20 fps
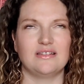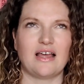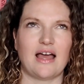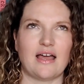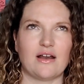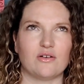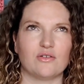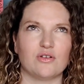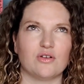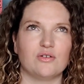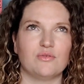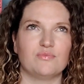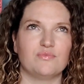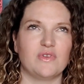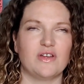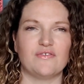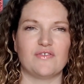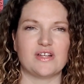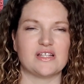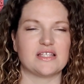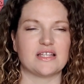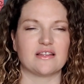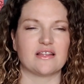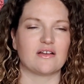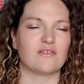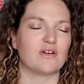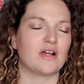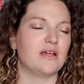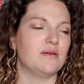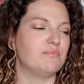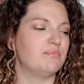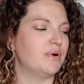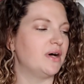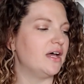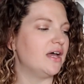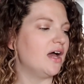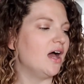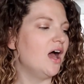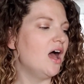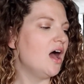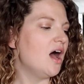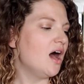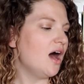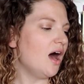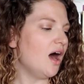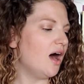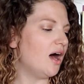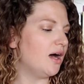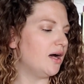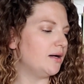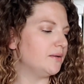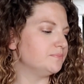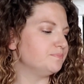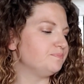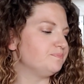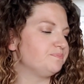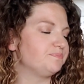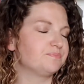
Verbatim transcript: I don't know if I said that right, but um,